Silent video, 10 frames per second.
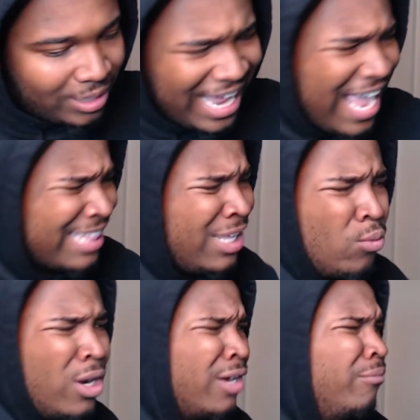Like I think
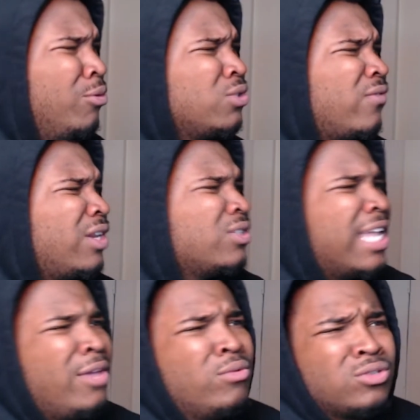one of the music videos
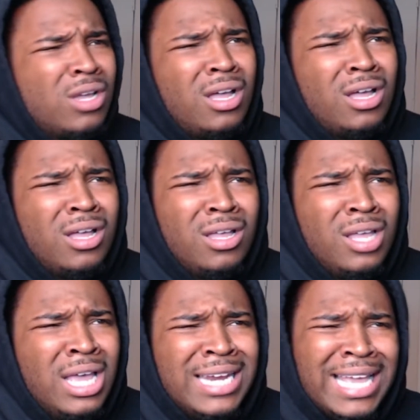that he was uh
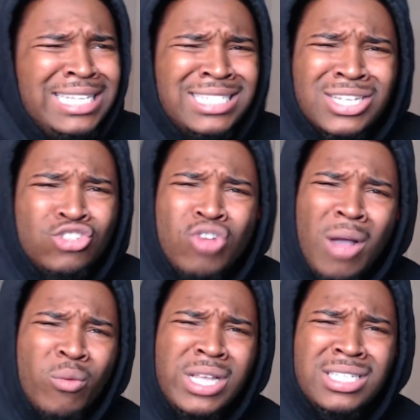that he just
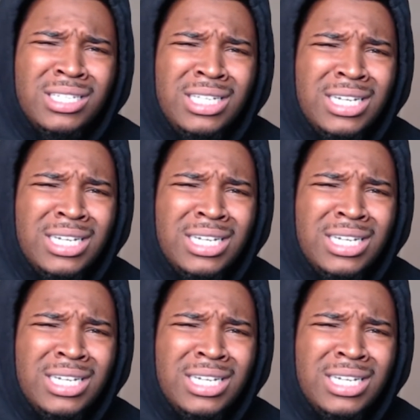dropped recently,